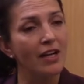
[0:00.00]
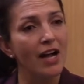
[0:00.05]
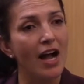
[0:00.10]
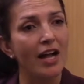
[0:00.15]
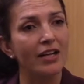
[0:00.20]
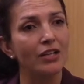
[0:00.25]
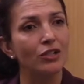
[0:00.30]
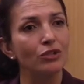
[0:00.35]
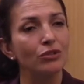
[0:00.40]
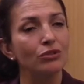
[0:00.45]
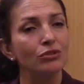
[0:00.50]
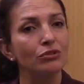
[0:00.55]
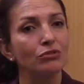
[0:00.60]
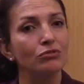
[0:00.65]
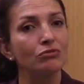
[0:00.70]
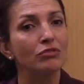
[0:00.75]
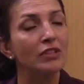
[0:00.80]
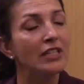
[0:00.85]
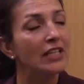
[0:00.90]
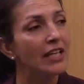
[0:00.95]
I couldn't
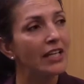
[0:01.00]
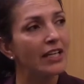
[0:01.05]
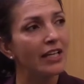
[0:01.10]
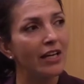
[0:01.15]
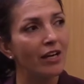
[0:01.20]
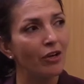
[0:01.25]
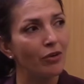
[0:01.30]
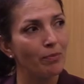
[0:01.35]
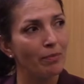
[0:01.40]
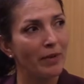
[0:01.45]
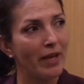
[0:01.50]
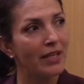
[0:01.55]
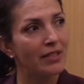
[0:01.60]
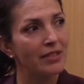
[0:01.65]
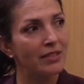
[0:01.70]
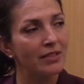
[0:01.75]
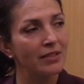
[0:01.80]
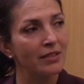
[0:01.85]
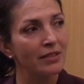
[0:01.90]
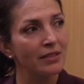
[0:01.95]
really get out of bed.
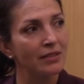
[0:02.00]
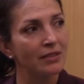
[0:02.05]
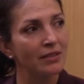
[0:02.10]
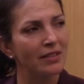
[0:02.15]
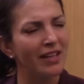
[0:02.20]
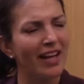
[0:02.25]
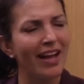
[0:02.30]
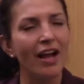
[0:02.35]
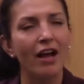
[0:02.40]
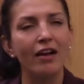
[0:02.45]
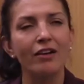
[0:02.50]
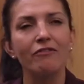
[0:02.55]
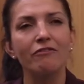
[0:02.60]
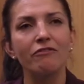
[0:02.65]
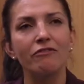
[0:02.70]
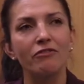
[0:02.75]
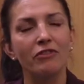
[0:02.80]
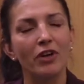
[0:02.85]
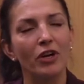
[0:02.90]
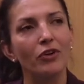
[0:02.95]
I had a
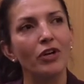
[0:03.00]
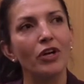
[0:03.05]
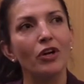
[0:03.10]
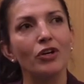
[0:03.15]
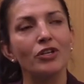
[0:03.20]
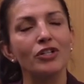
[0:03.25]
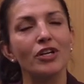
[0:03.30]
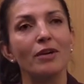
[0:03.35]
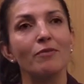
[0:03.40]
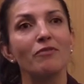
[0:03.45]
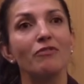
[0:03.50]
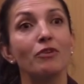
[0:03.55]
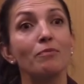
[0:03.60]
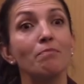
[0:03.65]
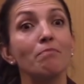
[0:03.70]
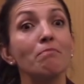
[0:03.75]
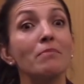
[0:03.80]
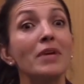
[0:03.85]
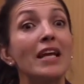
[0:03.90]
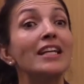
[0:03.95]
very hard time for
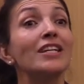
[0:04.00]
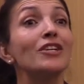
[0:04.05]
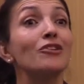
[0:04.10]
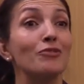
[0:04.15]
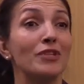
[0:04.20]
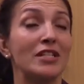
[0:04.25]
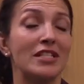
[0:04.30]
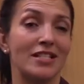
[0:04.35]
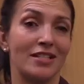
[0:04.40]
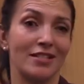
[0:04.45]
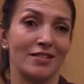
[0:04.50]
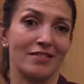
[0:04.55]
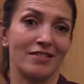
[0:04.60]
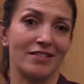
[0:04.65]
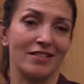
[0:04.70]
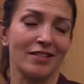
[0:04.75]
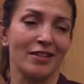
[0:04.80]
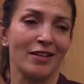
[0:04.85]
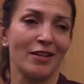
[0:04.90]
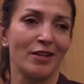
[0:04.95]
many
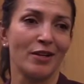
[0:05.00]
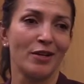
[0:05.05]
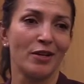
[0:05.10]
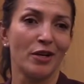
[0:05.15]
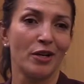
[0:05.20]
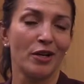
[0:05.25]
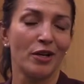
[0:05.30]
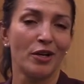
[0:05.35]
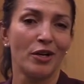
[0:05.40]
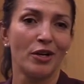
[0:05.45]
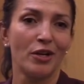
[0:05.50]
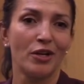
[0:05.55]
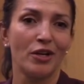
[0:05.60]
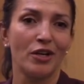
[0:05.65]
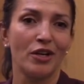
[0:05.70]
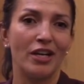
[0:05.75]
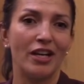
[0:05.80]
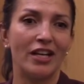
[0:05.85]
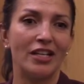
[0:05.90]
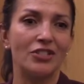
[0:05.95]
reasons.
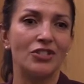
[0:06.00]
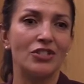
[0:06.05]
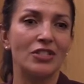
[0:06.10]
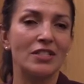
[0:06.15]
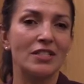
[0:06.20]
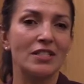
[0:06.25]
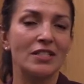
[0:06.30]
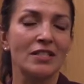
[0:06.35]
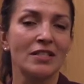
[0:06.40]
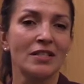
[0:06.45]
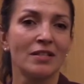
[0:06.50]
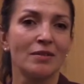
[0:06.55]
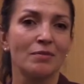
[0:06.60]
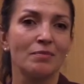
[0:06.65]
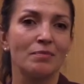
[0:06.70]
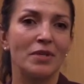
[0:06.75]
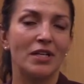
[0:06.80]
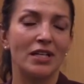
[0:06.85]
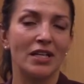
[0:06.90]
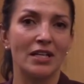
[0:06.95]
It just,
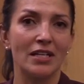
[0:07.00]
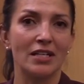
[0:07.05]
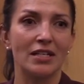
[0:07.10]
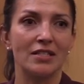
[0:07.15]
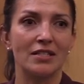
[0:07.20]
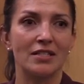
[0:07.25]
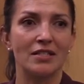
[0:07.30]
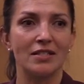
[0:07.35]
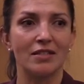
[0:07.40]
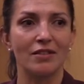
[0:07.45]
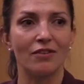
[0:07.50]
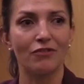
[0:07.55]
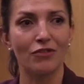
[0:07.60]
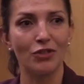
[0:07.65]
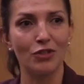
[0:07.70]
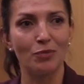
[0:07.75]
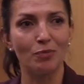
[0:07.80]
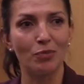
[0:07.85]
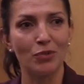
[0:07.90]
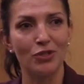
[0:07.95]
because the
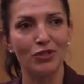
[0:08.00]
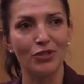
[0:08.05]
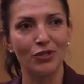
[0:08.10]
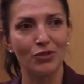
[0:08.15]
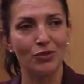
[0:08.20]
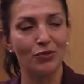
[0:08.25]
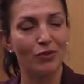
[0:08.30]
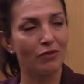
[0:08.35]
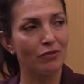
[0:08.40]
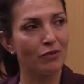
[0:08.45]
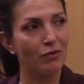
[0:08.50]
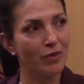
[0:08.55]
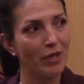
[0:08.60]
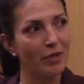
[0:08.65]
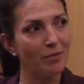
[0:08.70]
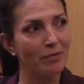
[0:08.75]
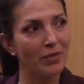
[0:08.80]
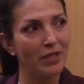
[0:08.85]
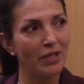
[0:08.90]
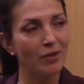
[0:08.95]
first person to ever
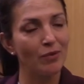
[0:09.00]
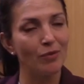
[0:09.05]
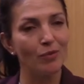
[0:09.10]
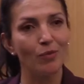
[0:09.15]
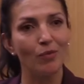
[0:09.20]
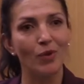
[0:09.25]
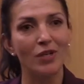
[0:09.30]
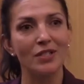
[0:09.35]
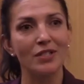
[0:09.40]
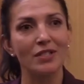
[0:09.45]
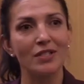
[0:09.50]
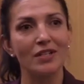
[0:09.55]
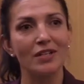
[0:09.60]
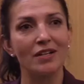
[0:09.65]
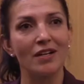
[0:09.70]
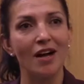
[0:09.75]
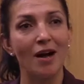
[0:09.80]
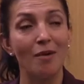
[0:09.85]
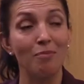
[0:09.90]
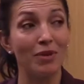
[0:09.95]
rape me was
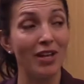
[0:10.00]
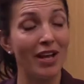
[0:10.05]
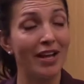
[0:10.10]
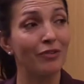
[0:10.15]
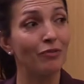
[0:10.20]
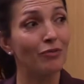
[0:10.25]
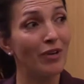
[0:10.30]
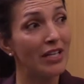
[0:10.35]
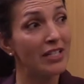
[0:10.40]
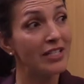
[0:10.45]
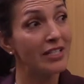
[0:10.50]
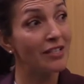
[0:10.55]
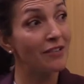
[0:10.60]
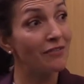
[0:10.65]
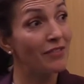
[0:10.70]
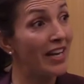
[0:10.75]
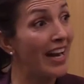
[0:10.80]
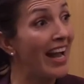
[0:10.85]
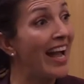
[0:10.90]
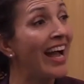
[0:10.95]
a blind relative
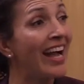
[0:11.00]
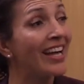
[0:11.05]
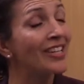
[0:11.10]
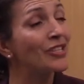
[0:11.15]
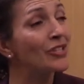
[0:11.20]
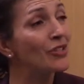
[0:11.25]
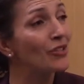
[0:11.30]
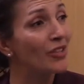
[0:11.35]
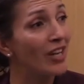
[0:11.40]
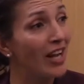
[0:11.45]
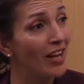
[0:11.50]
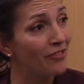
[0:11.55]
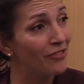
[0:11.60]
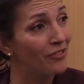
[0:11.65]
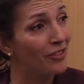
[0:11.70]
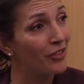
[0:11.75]
that I had to look after.